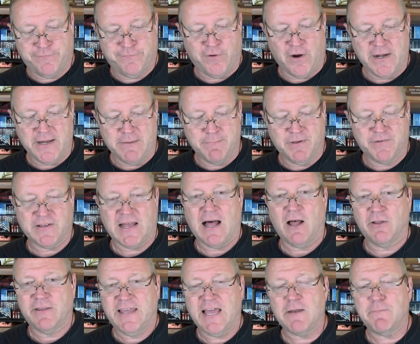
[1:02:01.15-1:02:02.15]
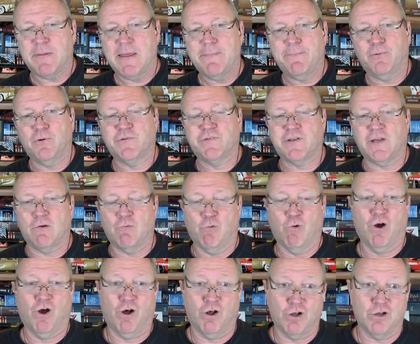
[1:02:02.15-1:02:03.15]
funny because I'll get people who say,
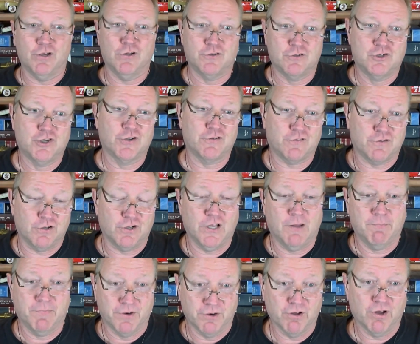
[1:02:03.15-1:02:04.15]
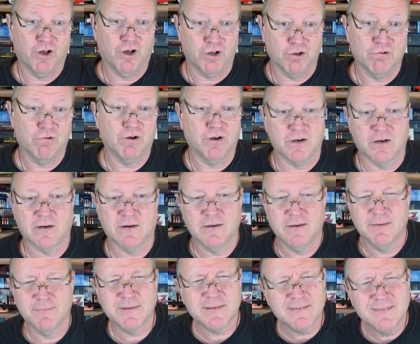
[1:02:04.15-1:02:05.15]
well, he's just a lemon law lawyer.
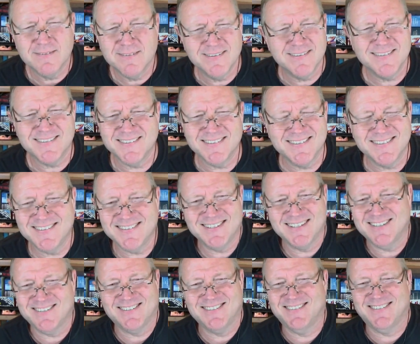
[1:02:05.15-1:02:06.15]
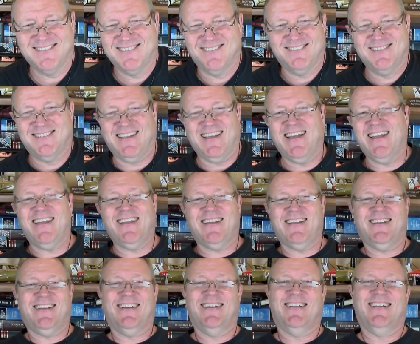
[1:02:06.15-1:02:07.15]
I'm like, okay.